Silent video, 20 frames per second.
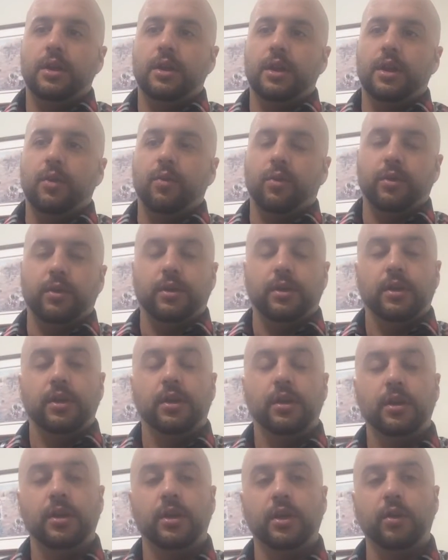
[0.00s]
It
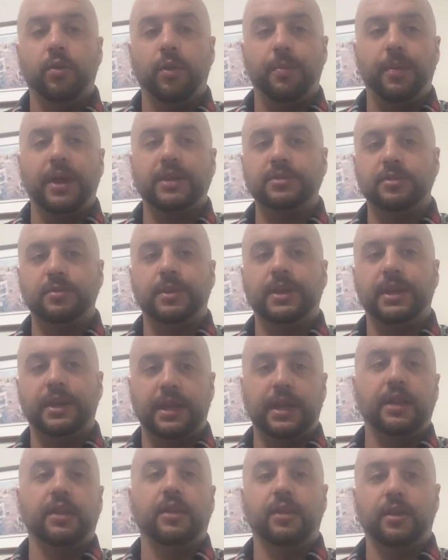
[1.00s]
would best to be
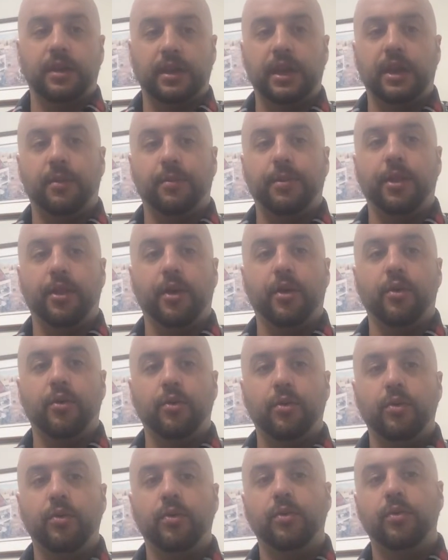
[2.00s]
get a
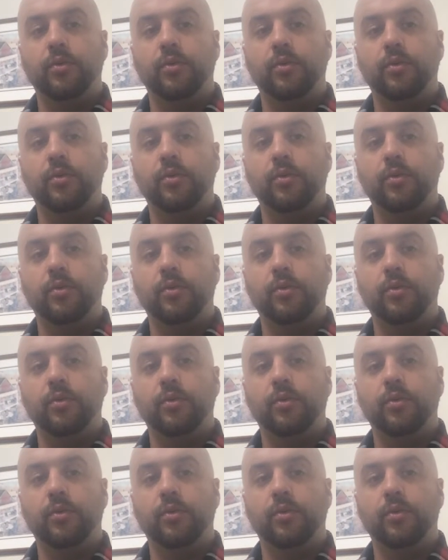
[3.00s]
pillow